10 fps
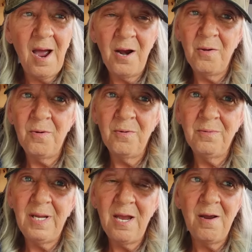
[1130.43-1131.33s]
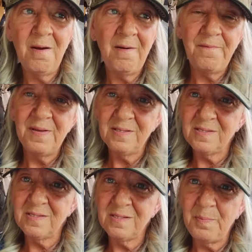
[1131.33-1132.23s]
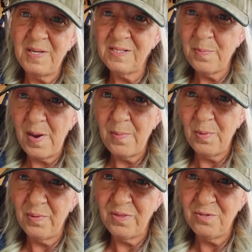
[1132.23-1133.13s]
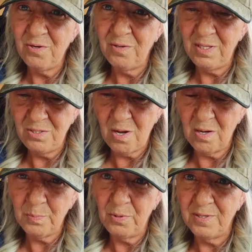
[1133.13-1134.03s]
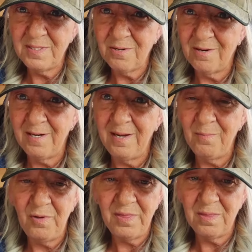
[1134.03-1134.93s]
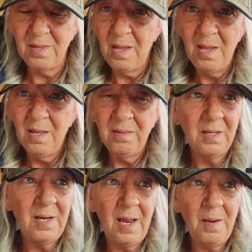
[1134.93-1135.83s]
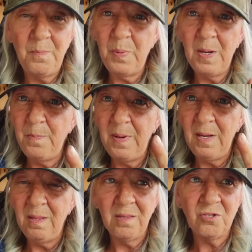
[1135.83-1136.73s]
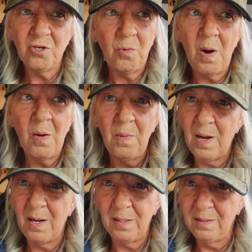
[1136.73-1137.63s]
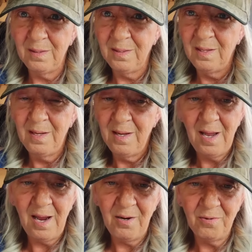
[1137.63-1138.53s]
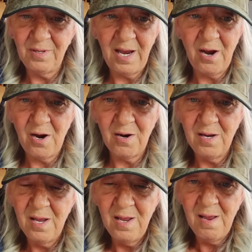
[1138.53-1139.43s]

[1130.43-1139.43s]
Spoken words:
I don't care if it's a piece of paper with a dirty dog print on it with the name Pippi the Chihuahua. I don't care.